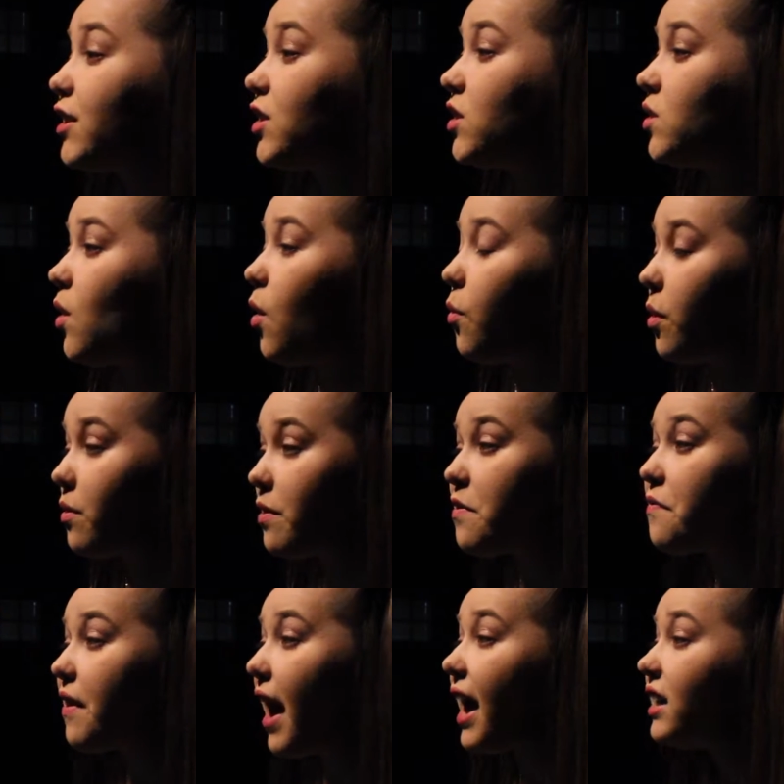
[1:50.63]
our soul where we
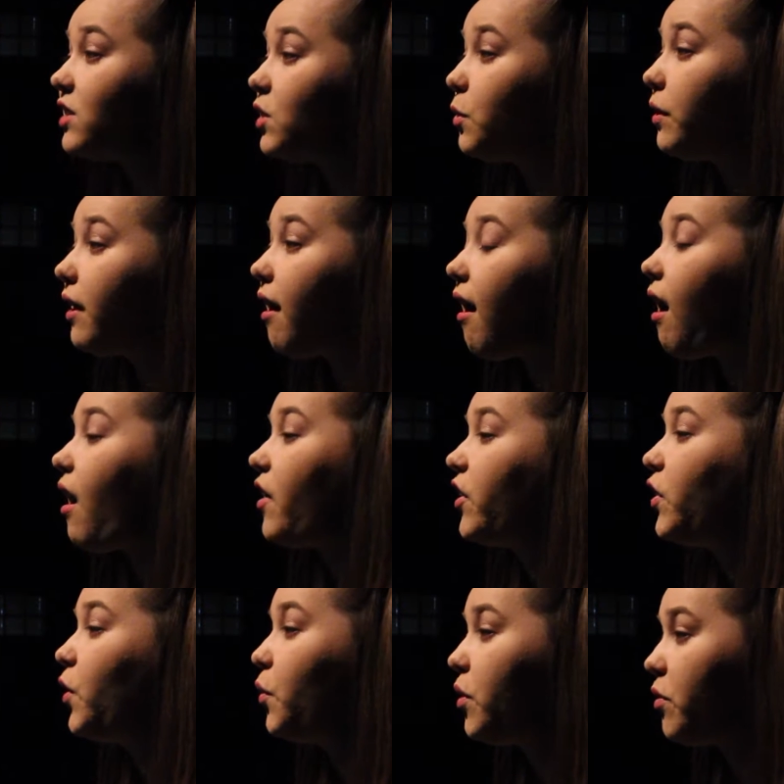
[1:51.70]
find who we are
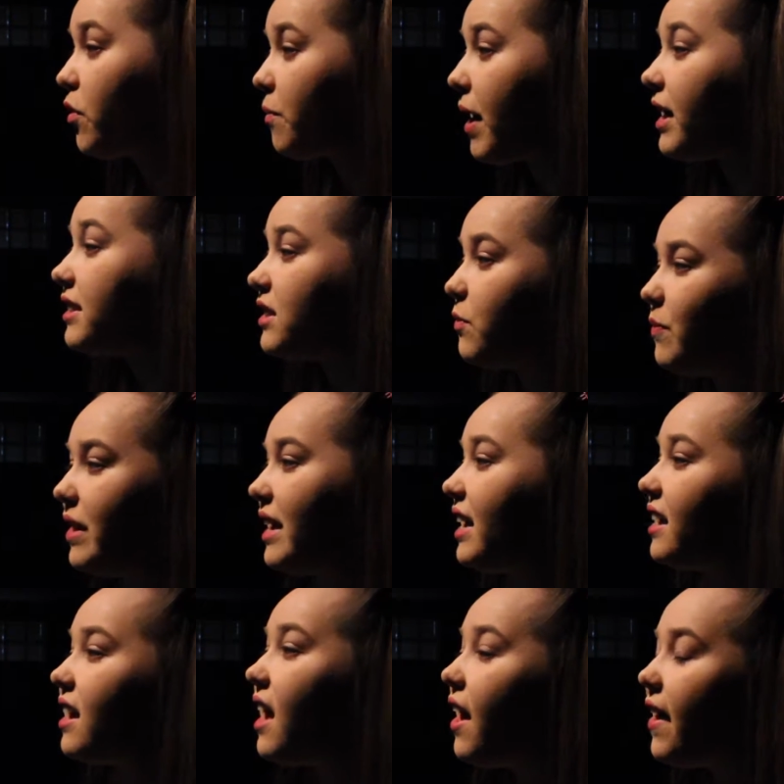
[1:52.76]
and who we were meant to be,